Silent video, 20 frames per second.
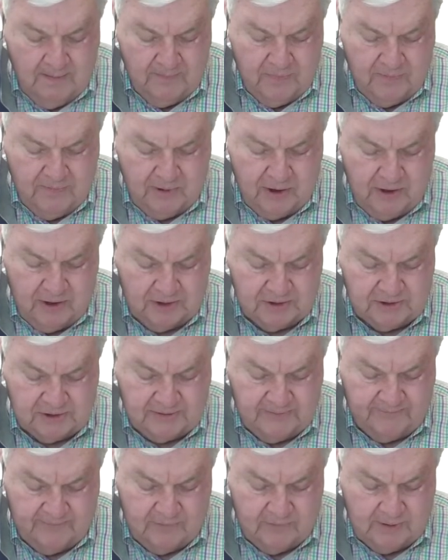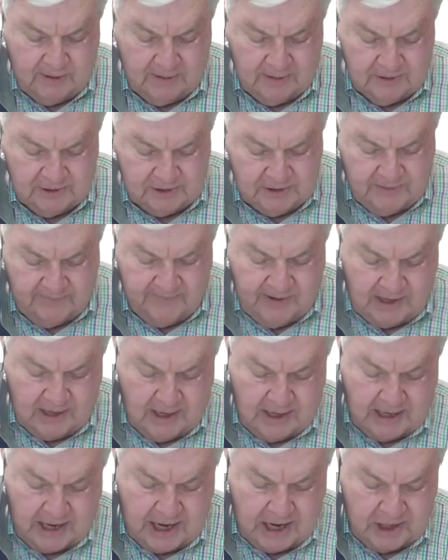Promoting civic
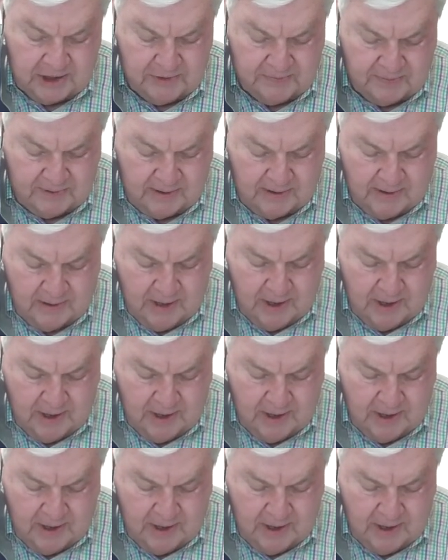engagement.